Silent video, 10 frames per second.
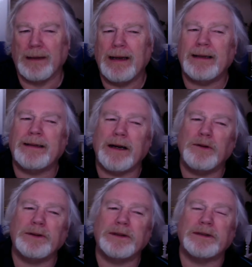He
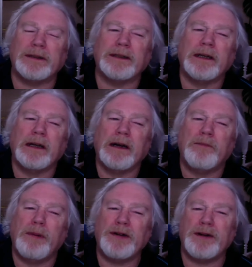tells us that
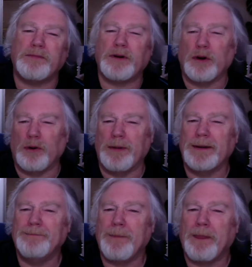Bishop
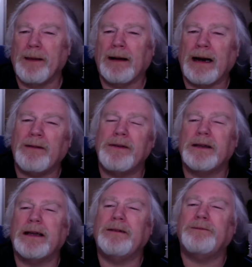Colman, having
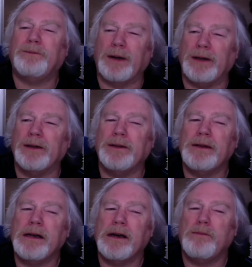left Britain,
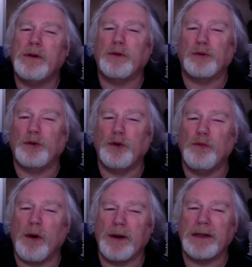built two
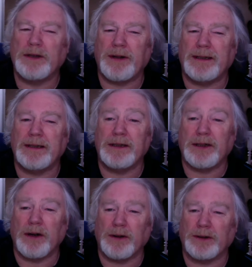monasteries in
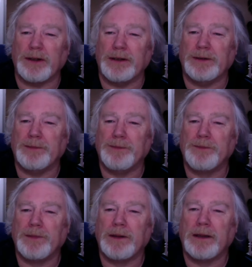Scotland,
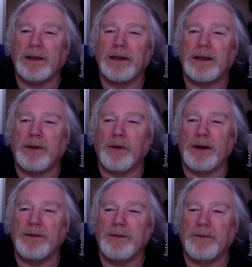the
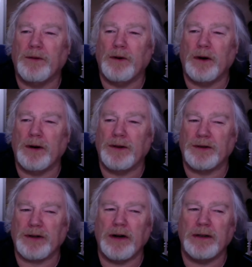one for the
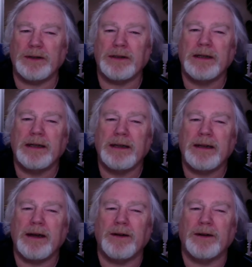Scots,
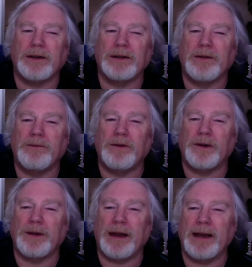the other for
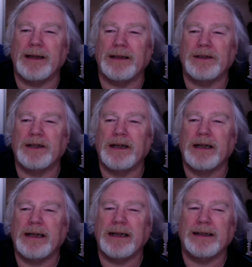the English
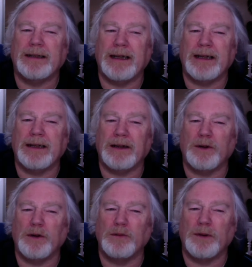he had taken
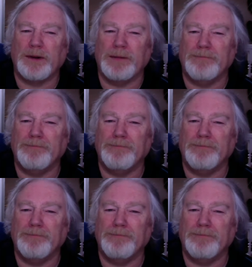along with him.